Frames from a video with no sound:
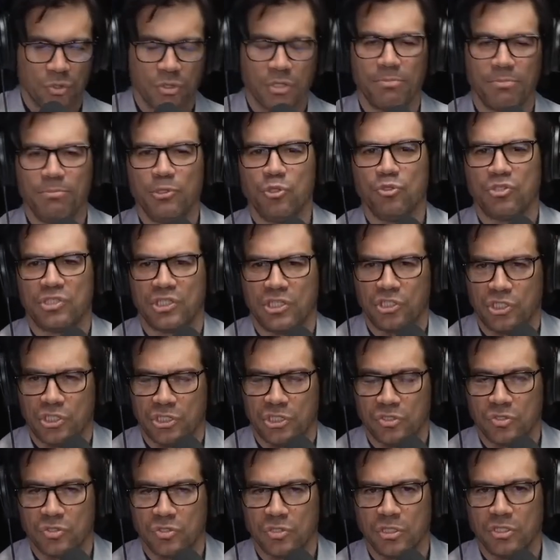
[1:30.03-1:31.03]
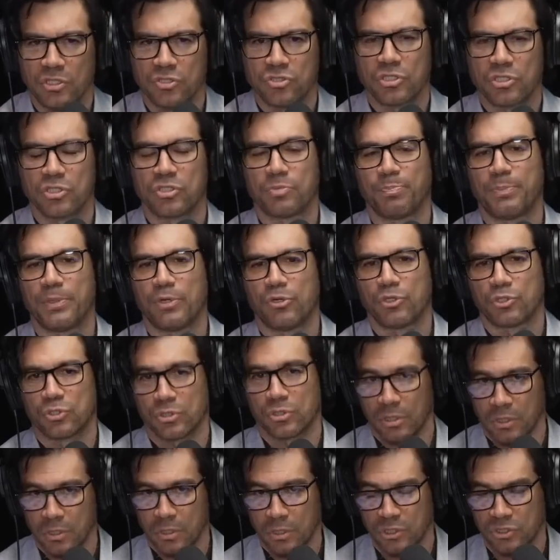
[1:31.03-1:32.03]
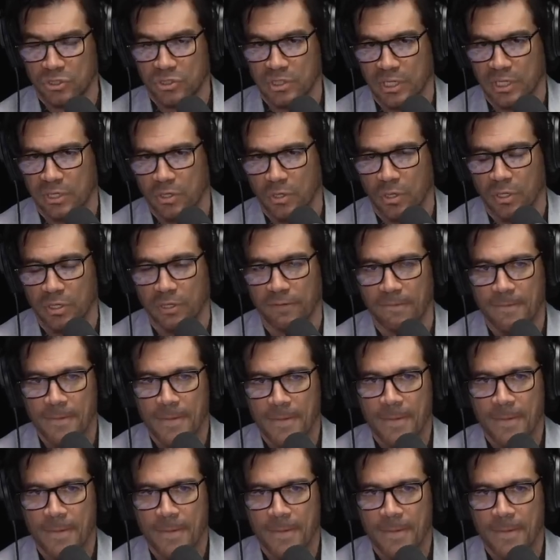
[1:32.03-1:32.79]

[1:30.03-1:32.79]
the musicians. It's the spiritual artists, I call it.